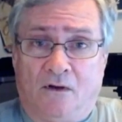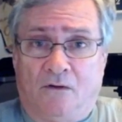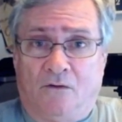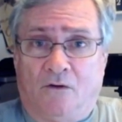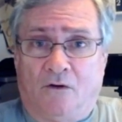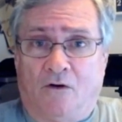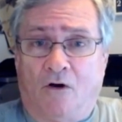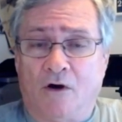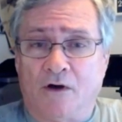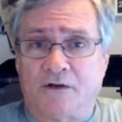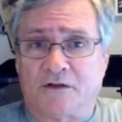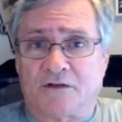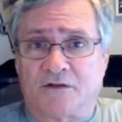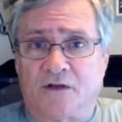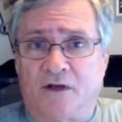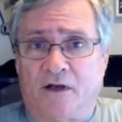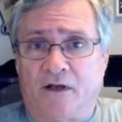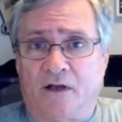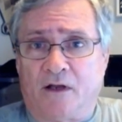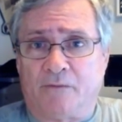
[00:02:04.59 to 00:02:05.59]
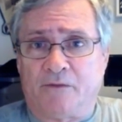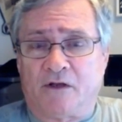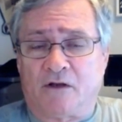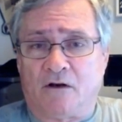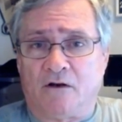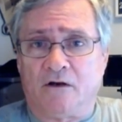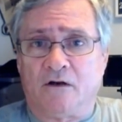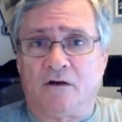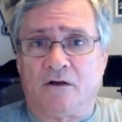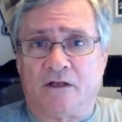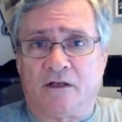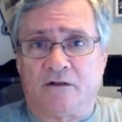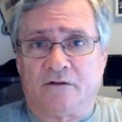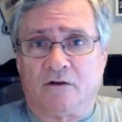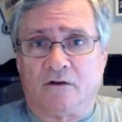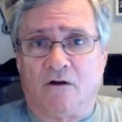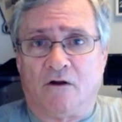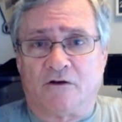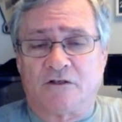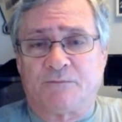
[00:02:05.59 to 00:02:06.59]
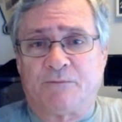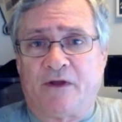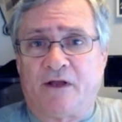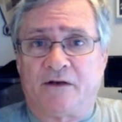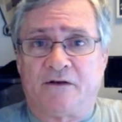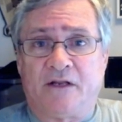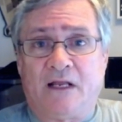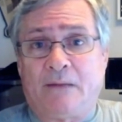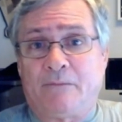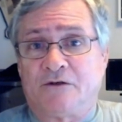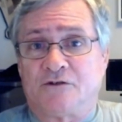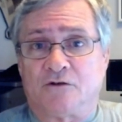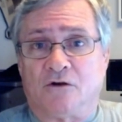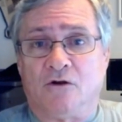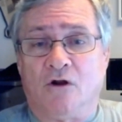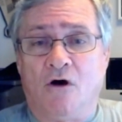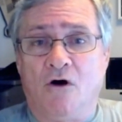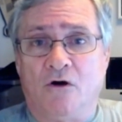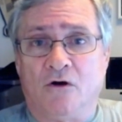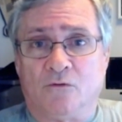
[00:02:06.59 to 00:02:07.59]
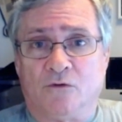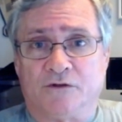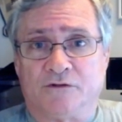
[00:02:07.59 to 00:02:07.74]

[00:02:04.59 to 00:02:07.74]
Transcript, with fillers: Hard to say. I mean, clearly the launch pad damage alone